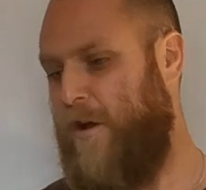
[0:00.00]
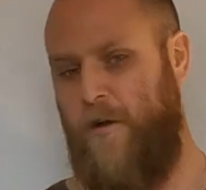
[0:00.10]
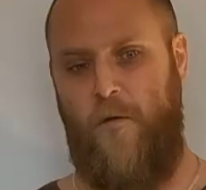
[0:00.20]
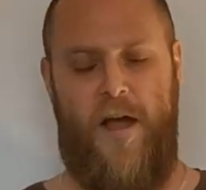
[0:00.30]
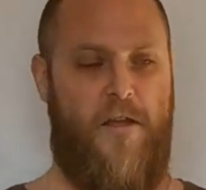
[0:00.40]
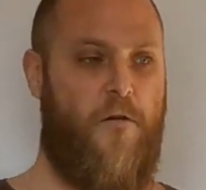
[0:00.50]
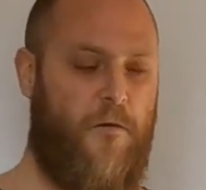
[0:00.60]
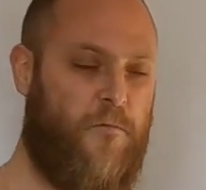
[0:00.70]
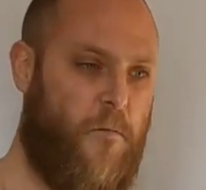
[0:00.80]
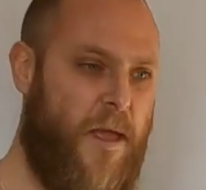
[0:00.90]
where
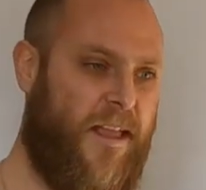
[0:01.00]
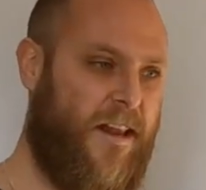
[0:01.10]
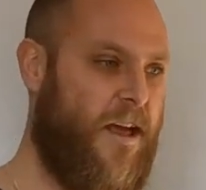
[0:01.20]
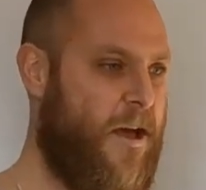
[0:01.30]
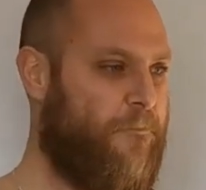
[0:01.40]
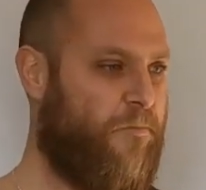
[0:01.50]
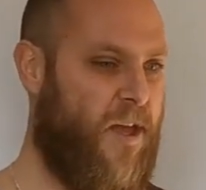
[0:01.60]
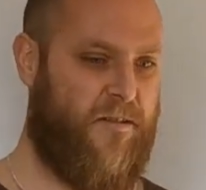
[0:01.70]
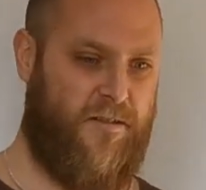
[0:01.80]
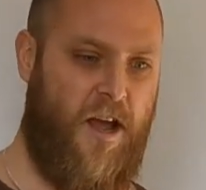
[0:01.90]
you're making a
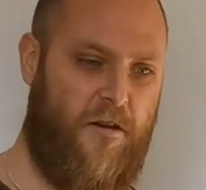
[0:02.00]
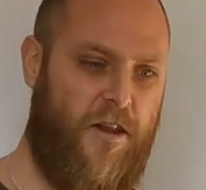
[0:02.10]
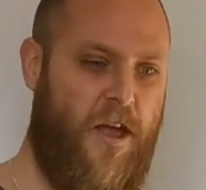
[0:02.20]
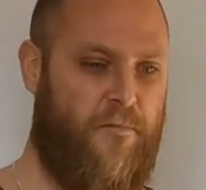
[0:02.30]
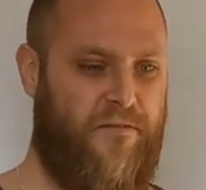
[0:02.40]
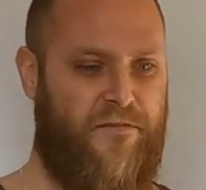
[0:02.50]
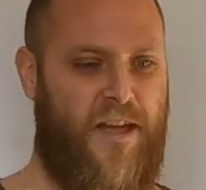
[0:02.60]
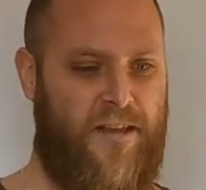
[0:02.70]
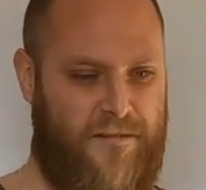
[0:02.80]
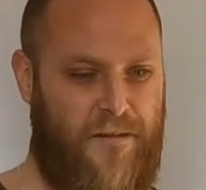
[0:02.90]
turn on the open
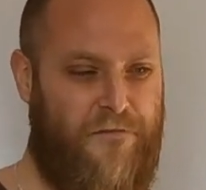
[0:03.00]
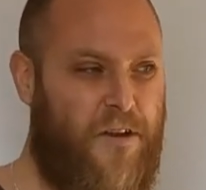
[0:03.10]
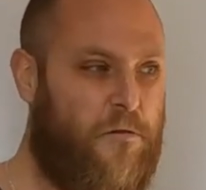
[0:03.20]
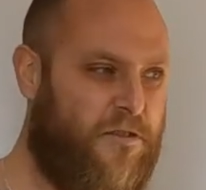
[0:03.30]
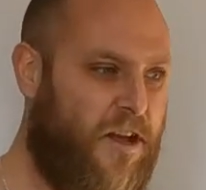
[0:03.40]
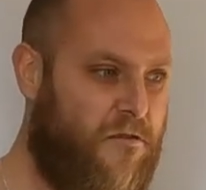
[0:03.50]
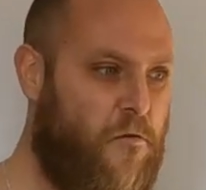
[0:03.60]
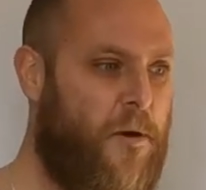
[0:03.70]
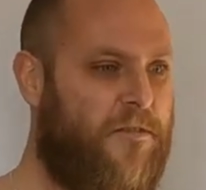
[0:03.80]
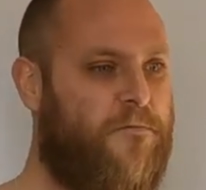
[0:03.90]
face and it feels like you're
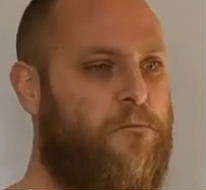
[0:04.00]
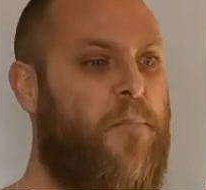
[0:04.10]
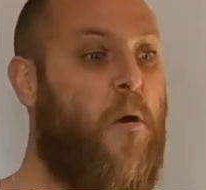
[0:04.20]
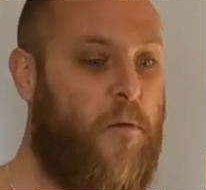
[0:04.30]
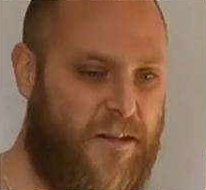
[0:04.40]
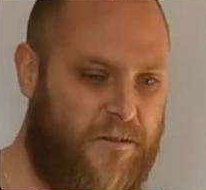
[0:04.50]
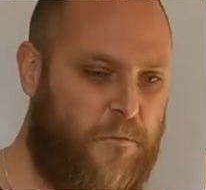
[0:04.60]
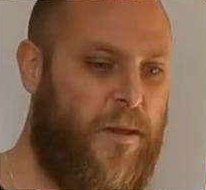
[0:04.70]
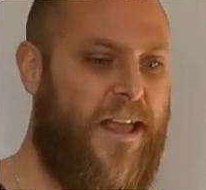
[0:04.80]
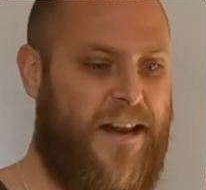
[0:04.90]
almost building
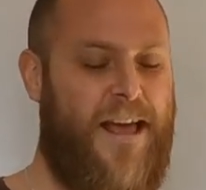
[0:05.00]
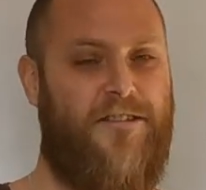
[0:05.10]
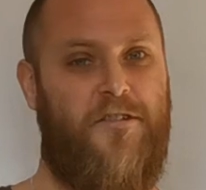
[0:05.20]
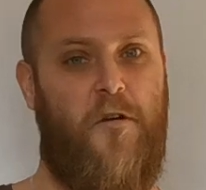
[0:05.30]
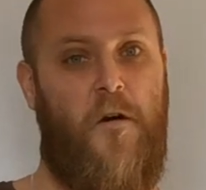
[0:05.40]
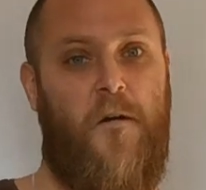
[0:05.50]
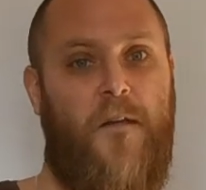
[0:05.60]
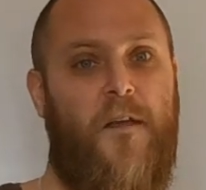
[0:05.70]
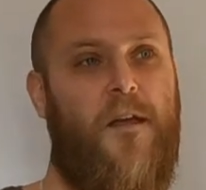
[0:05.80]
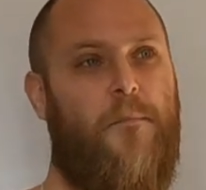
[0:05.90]
speed as you're
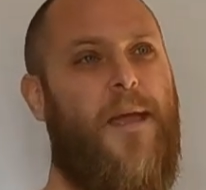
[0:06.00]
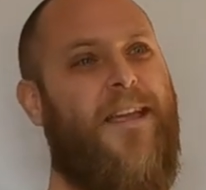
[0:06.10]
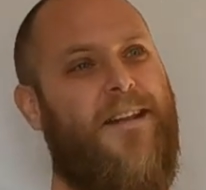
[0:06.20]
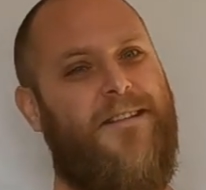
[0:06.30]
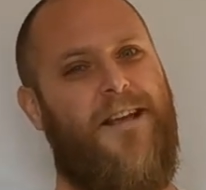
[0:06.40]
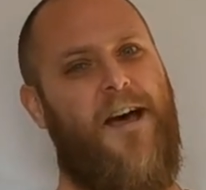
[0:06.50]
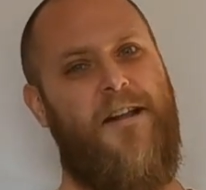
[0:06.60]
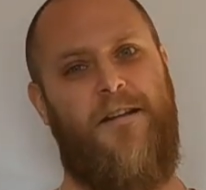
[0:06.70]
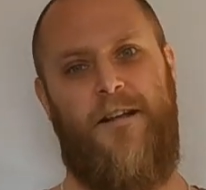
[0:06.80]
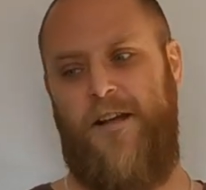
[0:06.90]
making the
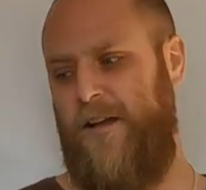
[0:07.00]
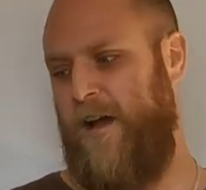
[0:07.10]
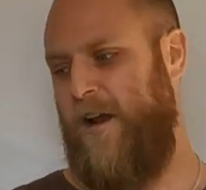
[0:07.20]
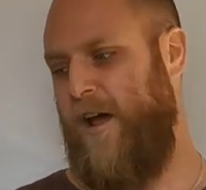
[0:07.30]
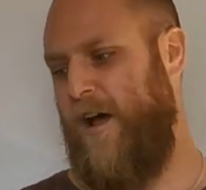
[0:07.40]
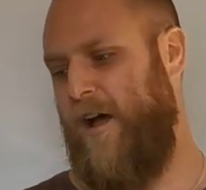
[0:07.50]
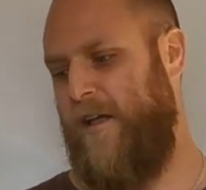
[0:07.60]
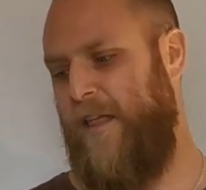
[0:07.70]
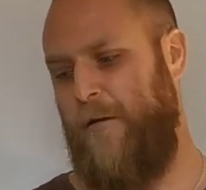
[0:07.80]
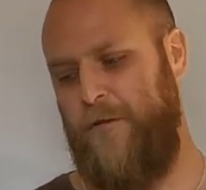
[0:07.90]
turn, and
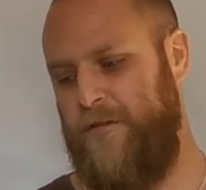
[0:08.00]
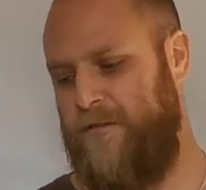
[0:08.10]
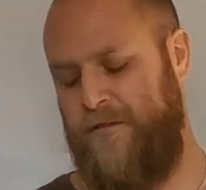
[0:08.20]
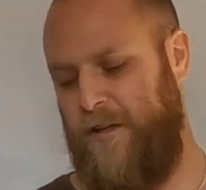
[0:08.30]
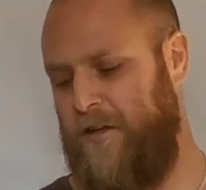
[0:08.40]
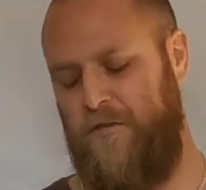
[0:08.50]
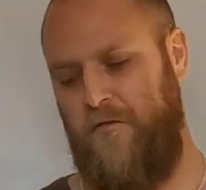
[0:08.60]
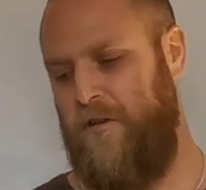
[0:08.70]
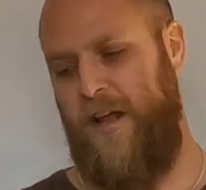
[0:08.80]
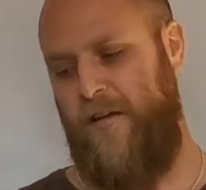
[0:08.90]
that was
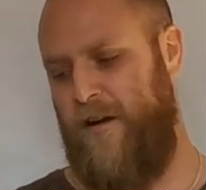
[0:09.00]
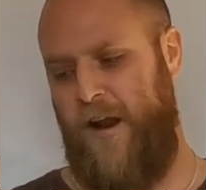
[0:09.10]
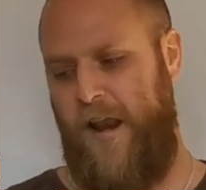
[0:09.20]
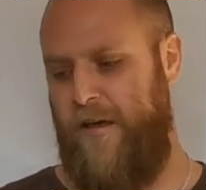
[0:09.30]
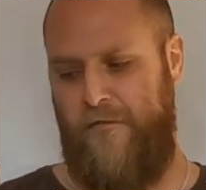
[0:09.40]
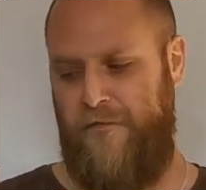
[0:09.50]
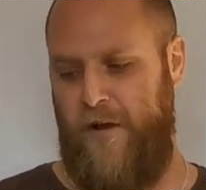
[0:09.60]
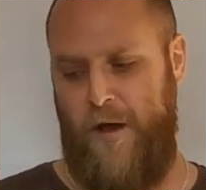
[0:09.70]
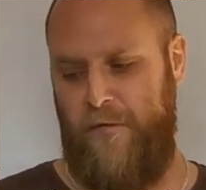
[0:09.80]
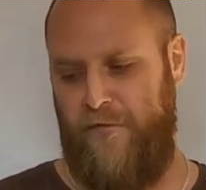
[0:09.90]
extraordinary, and I never
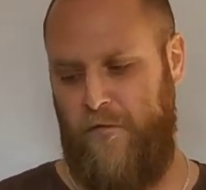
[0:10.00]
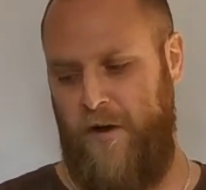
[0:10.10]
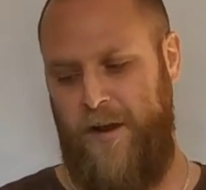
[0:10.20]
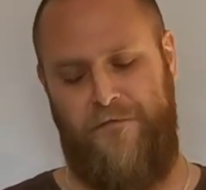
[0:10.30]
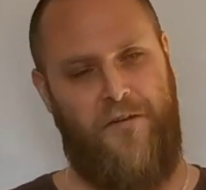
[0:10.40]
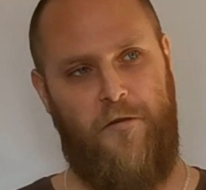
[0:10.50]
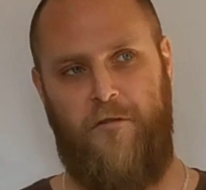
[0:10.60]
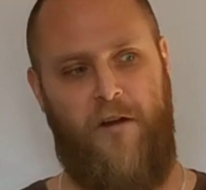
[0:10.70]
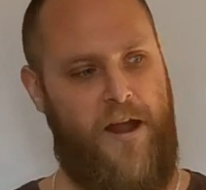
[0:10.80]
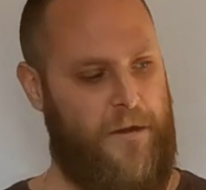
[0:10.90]
felt that before, and it felt
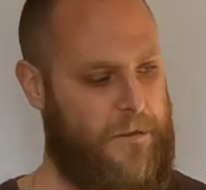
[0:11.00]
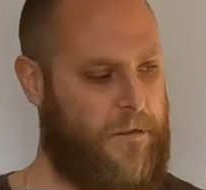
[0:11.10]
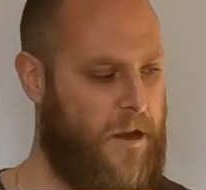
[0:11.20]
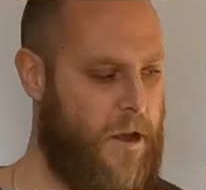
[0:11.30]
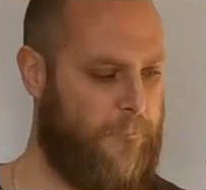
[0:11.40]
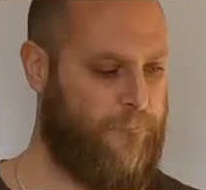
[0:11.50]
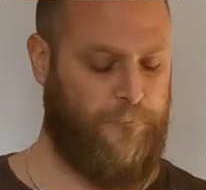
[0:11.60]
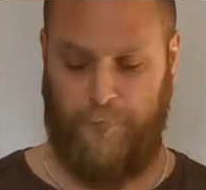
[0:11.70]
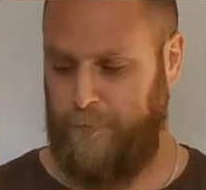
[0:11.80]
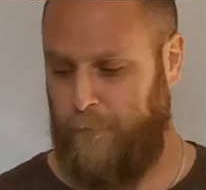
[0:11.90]
great.
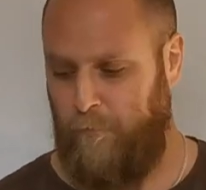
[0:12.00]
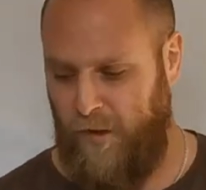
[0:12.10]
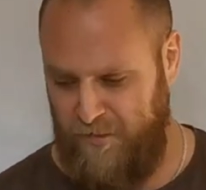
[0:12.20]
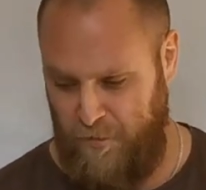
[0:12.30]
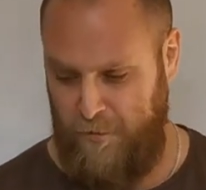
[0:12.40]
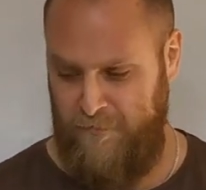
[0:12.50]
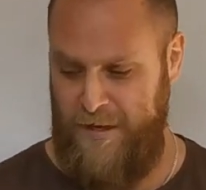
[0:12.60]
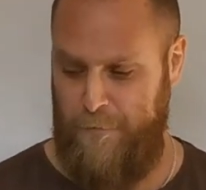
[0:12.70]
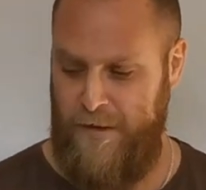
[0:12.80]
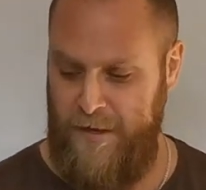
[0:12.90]
So I was
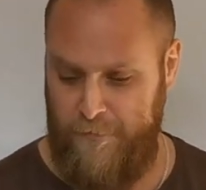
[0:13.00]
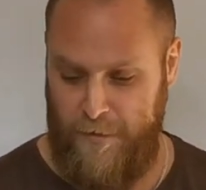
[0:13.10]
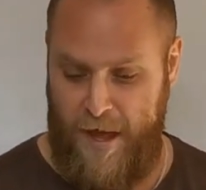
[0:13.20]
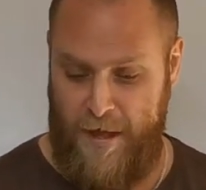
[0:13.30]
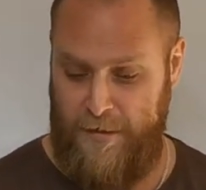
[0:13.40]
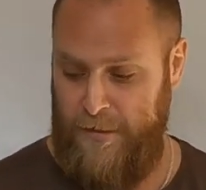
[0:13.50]
really pleased with that.